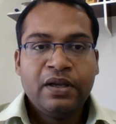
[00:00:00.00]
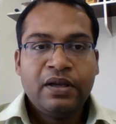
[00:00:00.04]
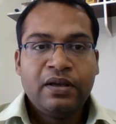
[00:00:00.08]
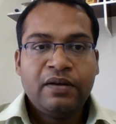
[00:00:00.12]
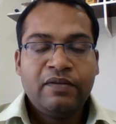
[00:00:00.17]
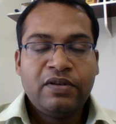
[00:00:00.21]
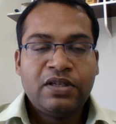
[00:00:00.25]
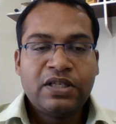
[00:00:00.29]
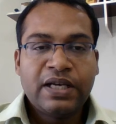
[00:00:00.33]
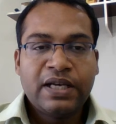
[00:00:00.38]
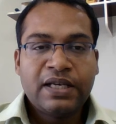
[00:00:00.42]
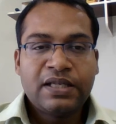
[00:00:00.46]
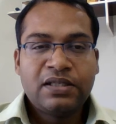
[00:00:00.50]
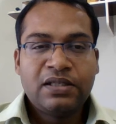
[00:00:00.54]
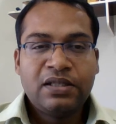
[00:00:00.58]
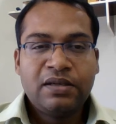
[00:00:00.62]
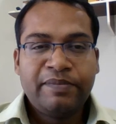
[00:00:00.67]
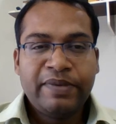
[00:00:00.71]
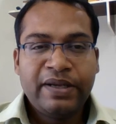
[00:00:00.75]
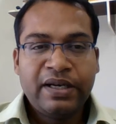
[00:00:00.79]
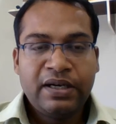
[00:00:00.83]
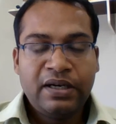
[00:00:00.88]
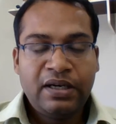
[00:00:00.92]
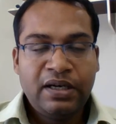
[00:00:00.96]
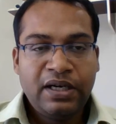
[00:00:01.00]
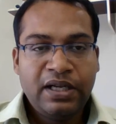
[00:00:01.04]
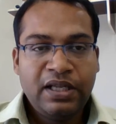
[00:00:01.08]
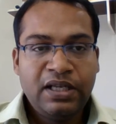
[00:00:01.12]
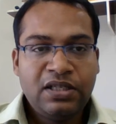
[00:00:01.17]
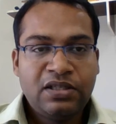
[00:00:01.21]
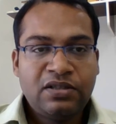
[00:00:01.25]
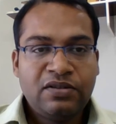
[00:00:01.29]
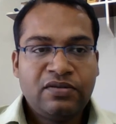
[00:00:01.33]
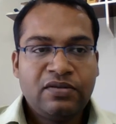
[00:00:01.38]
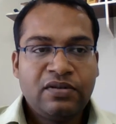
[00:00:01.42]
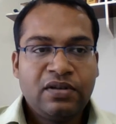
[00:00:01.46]
which has the
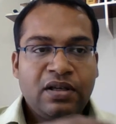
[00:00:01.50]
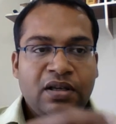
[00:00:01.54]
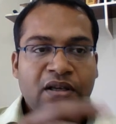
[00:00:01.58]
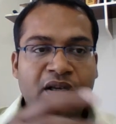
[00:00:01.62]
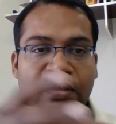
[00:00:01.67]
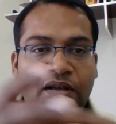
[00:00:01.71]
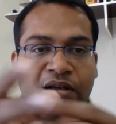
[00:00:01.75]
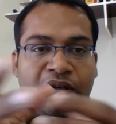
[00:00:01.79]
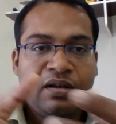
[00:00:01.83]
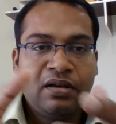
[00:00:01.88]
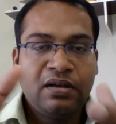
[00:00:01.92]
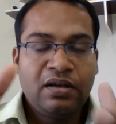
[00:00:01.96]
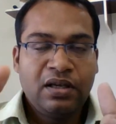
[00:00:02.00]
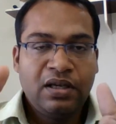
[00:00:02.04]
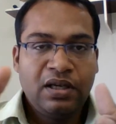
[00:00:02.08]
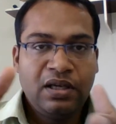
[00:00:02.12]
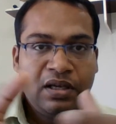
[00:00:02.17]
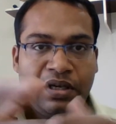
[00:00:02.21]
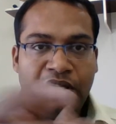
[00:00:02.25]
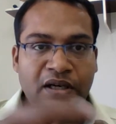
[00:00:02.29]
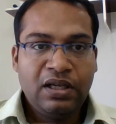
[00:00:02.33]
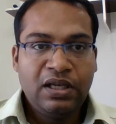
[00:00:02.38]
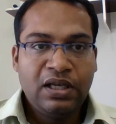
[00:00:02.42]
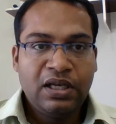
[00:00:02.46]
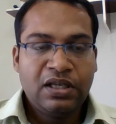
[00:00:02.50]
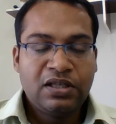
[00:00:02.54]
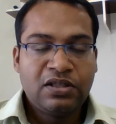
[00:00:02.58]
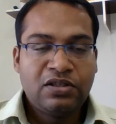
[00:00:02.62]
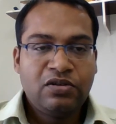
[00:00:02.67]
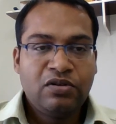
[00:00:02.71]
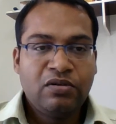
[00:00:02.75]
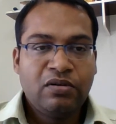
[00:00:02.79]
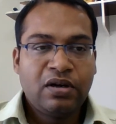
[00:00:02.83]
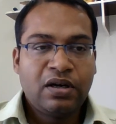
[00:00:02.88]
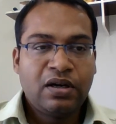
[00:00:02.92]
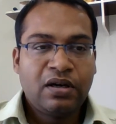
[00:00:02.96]
penalties in case
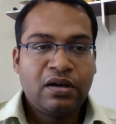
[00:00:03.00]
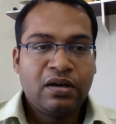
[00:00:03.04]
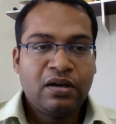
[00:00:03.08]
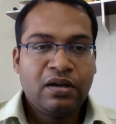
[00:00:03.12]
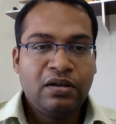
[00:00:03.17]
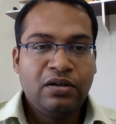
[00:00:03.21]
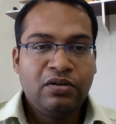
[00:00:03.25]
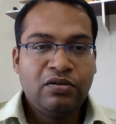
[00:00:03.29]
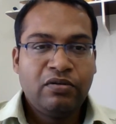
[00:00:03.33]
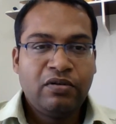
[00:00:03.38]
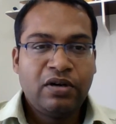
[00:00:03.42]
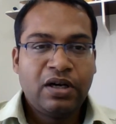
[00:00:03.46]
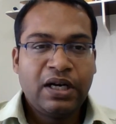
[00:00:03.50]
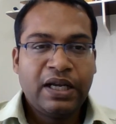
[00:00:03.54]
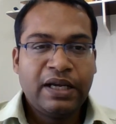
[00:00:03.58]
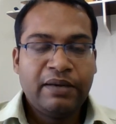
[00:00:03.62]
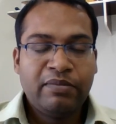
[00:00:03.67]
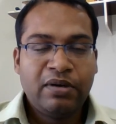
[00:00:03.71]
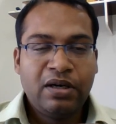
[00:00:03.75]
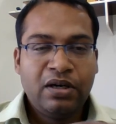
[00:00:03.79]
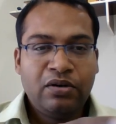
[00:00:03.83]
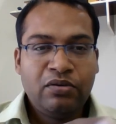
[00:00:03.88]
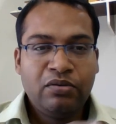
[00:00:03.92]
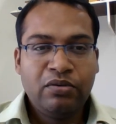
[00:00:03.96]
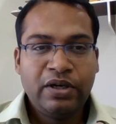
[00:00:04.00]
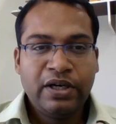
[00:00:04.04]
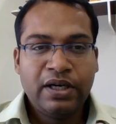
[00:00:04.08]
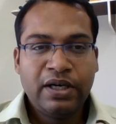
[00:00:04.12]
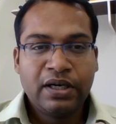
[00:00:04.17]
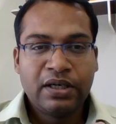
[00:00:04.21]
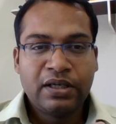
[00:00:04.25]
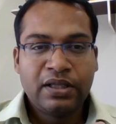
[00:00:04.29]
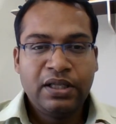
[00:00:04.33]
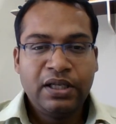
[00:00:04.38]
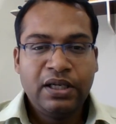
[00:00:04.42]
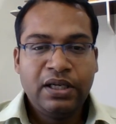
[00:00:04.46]
you are liable to
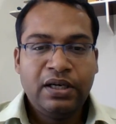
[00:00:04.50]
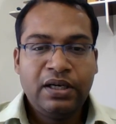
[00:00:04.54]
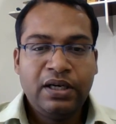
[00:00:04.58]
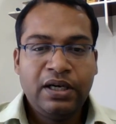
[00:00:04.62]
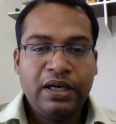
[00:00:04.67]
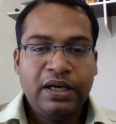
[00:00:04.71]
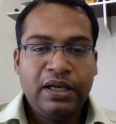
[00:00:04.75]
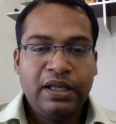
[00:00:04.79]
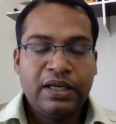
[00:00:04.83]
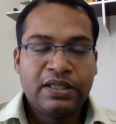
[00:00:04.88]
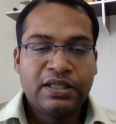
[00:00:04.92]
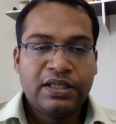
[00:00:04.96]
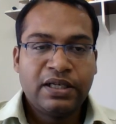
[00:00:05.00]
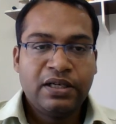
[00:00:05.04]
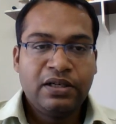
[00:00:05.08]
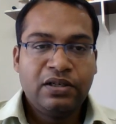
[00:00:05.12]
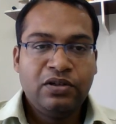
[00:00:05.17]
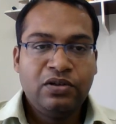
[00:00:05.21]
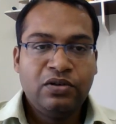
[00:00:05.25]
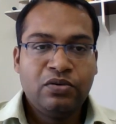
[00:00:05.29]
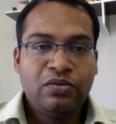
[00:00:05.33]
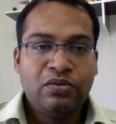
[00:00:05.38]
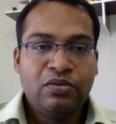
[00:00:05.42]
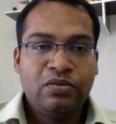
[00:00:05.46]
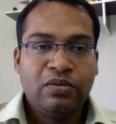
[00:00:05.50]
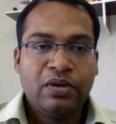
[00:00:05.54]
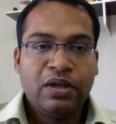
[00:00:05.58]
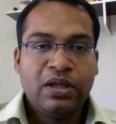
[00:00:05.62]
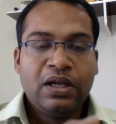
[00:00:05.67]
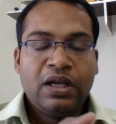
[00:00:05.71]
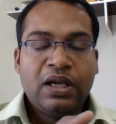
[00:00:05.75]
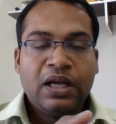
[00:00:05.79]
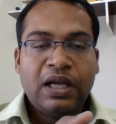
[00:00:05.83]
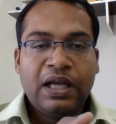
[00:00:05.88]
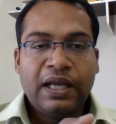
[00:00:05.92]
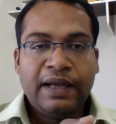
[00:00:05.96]
deduct the TDS and you
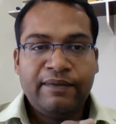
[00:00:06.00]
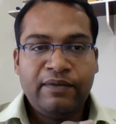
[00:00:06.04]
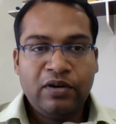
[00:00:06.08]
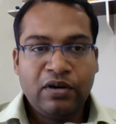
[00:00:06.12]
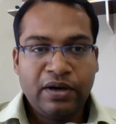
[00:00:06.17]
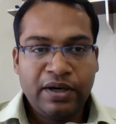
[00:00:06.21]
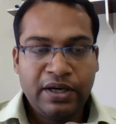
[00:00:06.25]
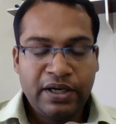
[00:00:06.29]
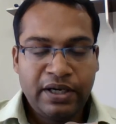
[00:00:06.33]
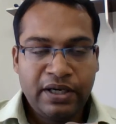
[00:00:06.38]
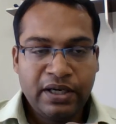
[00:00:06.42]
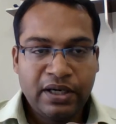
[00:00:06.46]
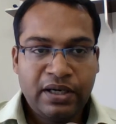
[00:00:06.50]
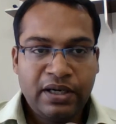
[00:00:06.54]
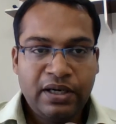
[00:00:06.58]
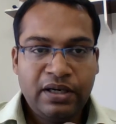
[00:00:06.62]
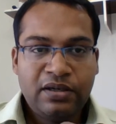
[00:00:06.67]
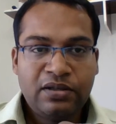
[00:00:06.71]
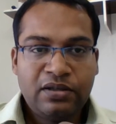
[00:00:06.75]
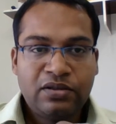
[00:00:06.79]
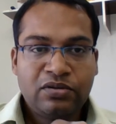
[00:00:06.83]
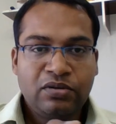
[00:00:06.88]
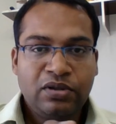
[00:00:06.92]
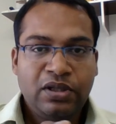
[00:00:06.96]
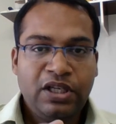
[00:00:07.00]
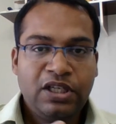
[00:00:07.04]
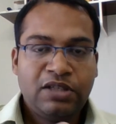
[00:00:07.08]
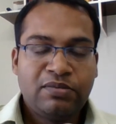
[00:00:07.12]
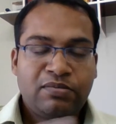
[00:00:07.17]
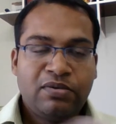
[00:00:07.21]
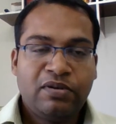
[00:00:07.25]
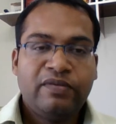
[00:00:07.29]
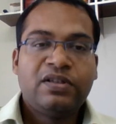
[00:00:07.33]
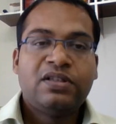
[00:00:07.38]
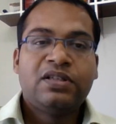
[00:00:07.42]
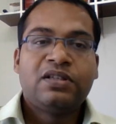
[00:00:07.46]
have not deducted. So these
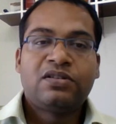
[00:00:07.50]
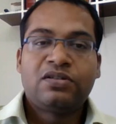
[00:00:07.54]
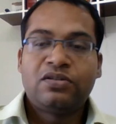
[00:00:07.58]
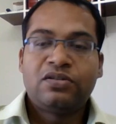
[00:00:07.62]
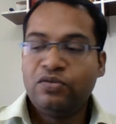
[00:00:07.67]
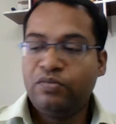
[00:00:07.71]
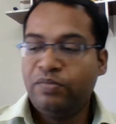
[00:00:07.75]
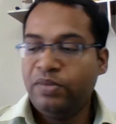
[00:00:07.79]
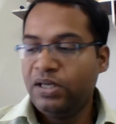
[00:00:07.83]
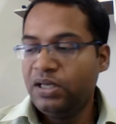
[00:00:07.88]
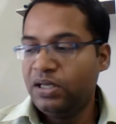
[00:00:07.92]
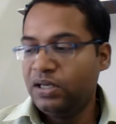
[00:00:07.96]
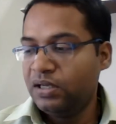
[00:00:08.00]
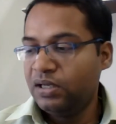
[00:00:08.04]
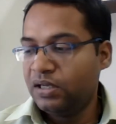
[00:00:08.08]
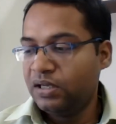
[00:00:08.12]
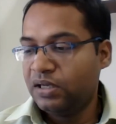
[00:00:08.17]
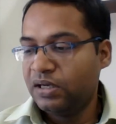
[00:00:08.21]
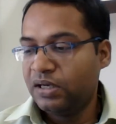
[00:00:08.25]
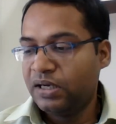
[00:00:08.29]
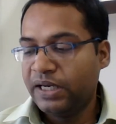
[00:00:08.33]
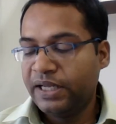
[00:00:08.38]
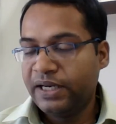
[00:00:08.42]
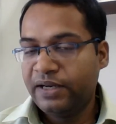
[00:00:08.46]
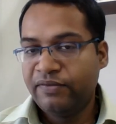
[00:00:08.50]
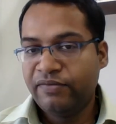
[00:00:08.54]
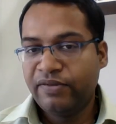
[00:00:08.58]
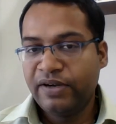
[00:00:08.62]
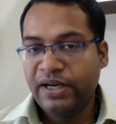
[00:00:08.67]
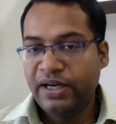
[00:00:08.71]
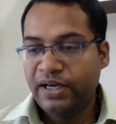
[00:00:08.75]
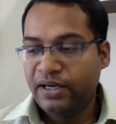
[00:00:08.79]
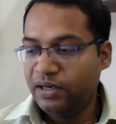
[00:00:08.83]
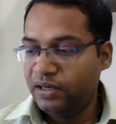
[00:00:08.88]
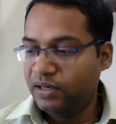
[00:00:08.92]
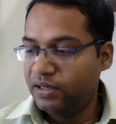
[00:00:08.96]
provisions to be
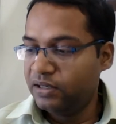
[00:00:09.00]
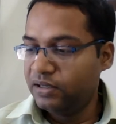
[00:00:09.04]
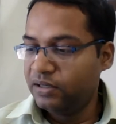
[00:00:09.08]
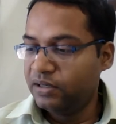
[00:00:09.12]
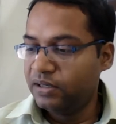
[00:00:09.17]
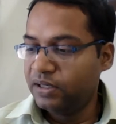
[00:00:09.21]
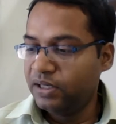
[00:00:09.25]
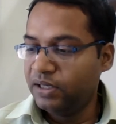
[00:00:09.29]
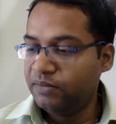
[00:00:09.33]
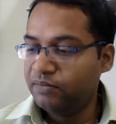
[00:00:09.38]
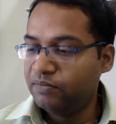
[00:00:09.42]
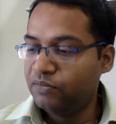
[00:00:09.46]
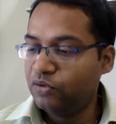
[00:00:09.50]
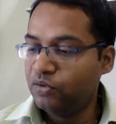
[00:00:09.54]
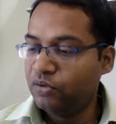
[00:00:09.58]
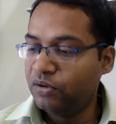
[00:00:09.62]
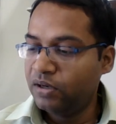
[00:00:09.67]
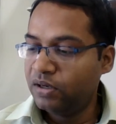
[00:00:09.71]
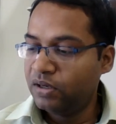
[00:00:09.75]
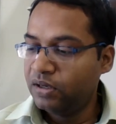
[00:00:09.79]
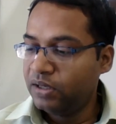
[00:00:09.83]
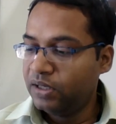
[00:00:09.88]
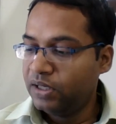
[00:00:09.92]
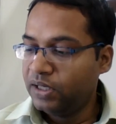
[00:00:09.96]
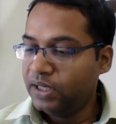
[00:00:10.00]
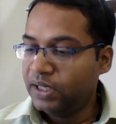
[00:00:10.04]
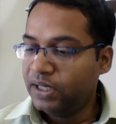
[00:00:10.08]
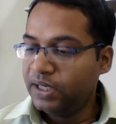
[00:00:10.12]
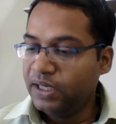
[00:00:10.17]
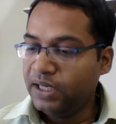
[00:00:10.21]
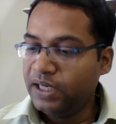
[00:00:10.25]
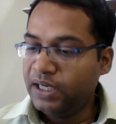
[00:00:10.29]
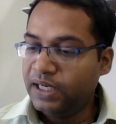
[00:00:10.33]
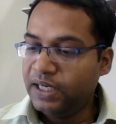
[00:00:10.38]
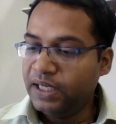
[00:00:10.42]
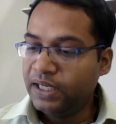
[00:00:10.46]
clarified in more
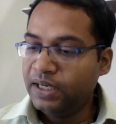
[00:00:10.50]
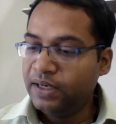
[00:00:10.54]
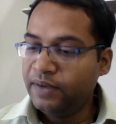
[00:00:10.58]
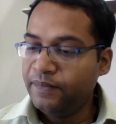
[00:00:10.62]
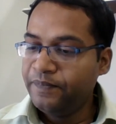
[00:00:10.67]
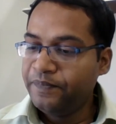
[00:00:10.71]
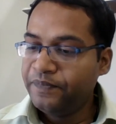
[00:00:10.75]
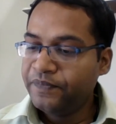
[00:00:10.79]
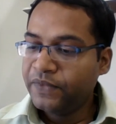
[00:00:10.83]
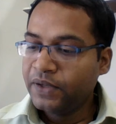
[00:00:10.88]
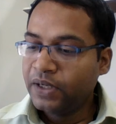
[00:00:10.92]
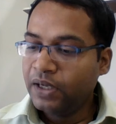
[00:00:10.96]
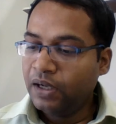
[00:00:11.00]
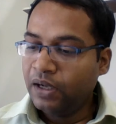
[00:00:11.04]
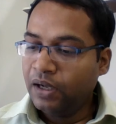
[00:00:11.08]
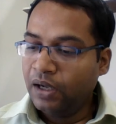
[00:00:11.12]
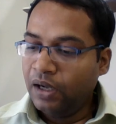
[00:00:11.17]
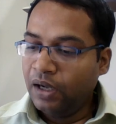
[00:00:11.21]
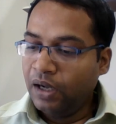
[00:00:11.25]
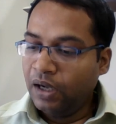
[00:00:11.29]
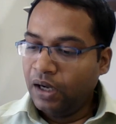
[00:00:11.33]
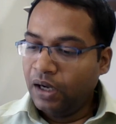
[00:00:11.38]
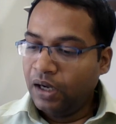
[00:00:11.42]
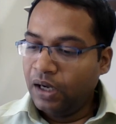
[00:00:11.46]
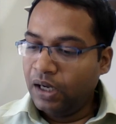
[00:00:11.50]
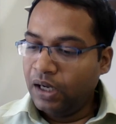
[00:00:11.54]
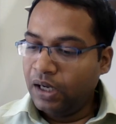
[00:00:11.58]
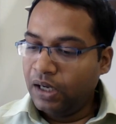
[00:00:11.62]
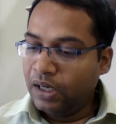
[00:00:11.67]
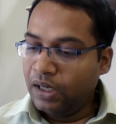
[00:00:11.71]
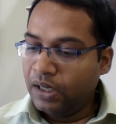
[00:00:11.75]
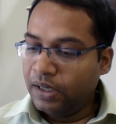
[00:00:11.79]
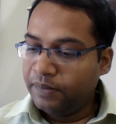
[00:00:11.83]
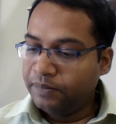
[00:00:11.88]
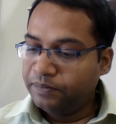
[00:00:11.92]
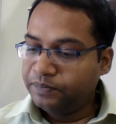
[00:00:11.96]
detail.
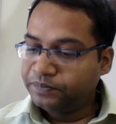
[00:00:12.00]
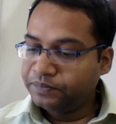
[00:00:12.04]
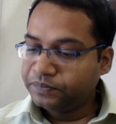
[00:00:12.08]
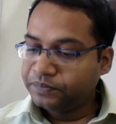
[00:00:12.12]
uh,